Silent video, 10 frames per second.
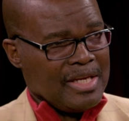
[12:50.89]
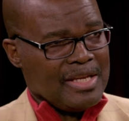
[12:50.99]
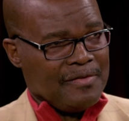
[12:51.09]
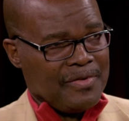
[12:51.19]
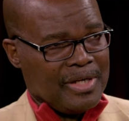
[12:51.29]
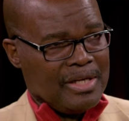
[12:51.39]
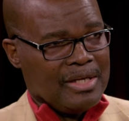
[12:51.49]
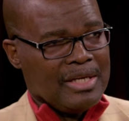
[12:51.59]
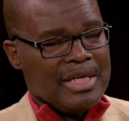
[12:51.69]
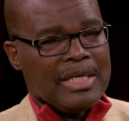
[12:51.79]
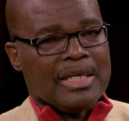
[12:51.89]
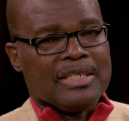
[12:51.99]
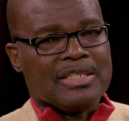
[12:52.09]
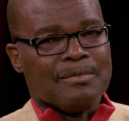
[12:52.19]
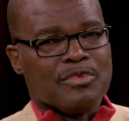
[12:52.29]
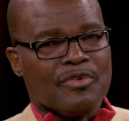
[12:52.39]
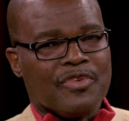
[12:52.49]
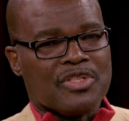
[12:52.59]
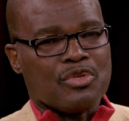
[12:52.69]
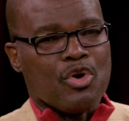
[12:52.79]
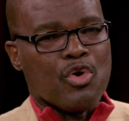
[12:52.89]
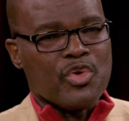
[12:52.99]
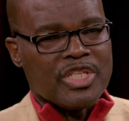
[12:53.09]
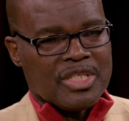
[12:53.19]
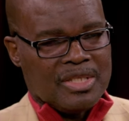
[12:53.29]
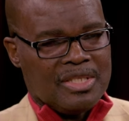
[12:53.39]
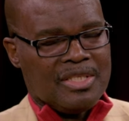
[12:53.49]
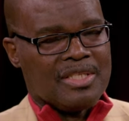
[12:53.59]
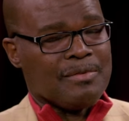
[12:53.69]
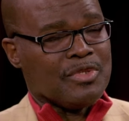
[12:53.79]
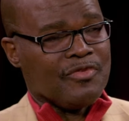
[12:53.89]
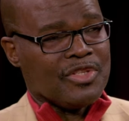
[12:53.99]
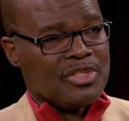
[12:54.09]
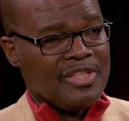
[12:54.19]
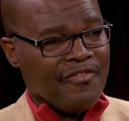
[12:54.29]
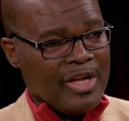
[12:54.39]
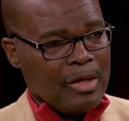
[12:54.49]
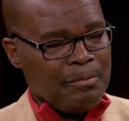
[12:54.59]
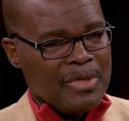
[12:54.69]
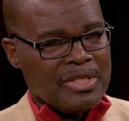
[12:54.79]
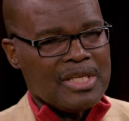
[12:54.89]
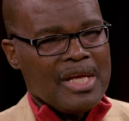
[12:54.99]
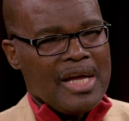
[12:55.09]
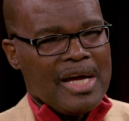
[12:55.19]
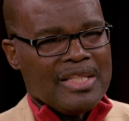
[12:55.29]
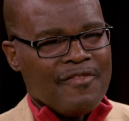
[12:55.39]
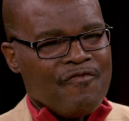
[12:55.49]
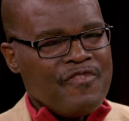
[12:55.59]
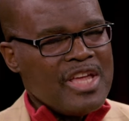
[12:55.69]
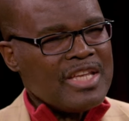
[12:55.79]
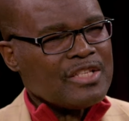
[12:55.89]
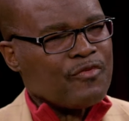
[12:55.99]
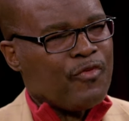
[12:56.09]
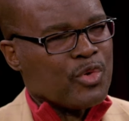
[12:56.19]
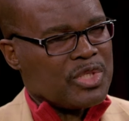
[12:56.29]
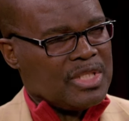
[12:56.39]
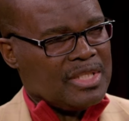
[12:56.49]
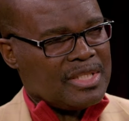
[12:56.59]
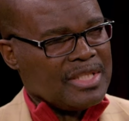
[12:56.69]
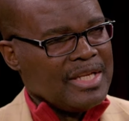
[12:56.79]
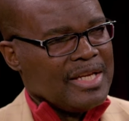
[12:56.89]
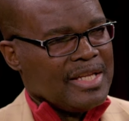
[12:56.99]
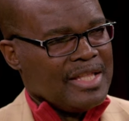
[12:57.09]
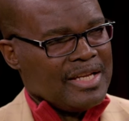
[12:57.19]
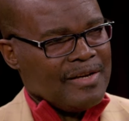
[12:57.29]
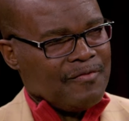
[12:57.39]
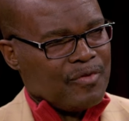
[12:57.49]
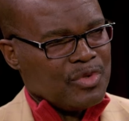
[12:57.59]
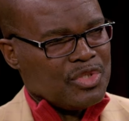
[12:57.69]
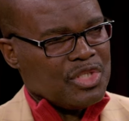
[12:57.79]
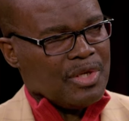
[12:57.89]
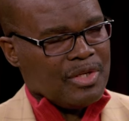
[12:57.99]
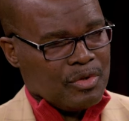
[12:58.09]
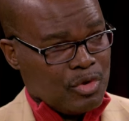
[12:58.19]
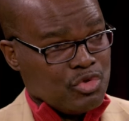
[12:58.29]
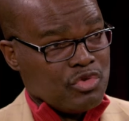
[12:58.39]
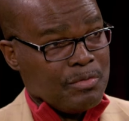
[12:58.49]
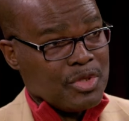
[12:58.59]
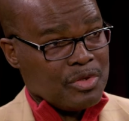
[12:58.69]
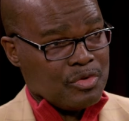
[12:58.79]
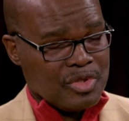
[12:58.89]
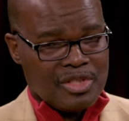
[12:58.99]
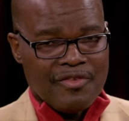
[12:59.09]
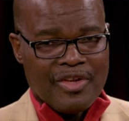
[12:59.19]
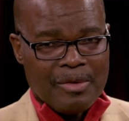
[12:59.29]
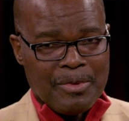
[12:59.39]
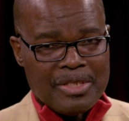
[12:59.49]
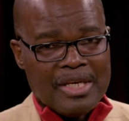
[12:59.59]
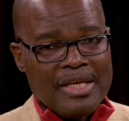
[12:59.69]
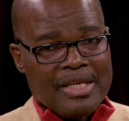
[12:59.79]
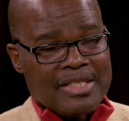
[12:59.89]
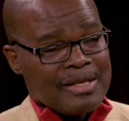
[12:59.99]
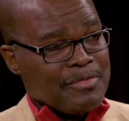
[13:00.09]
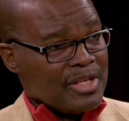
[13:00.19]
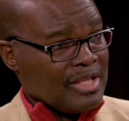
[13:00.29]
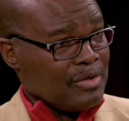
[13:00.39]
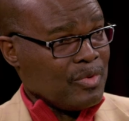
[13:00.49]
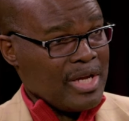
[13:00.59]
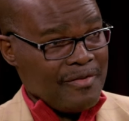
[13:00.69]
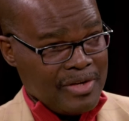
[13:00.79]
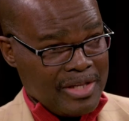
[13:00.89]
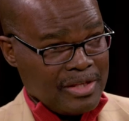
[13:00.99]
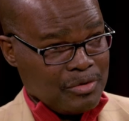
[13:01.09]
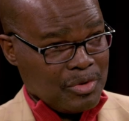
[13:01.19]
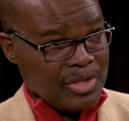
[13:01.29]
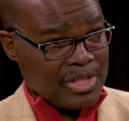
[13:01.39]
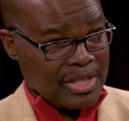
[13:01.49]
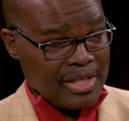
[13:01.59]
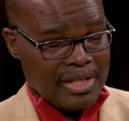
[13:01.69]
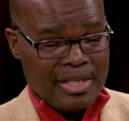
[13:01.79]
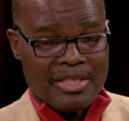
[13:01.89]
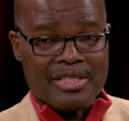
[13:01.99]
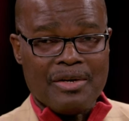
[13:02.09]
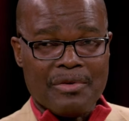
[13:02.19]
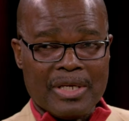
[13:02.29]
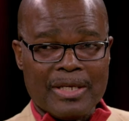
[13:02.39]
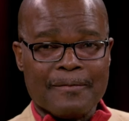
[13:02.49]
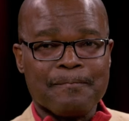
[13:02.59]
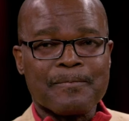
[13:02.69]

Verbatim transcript: in Africa, in terms of its origins, in terms of its developments, and the various forces mm. that have contributed to its development is something that we have, I think, to critically interrogate.